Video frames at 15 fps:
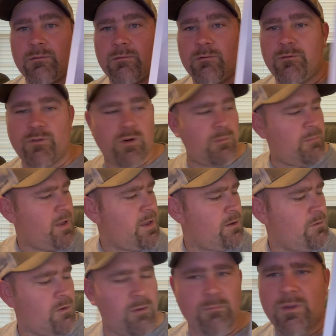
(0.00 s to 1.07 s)
for a
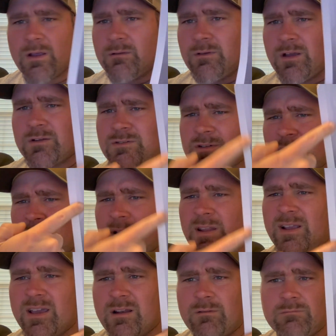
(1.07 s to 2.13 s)
male, I'm not sure why
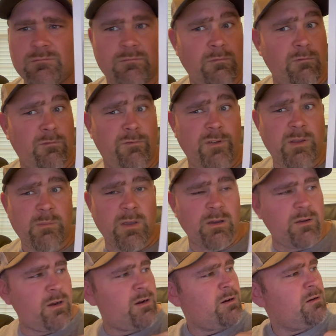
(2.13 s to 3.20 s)
they got a
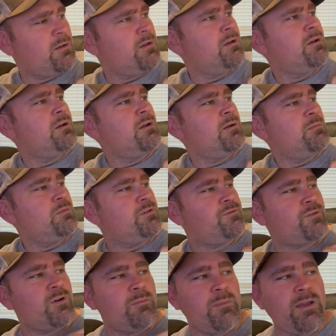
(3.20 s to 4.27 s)
female here, but
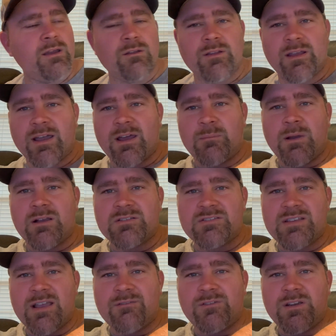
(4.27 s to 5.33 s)
for a male, they got about
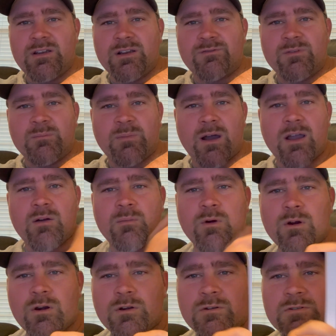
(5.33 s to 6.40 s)
70 different
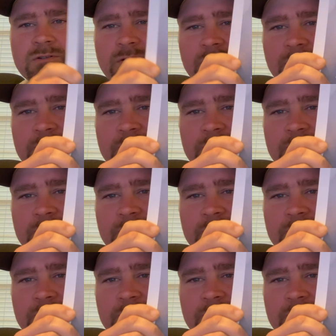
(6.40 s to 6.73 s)
biomarkers.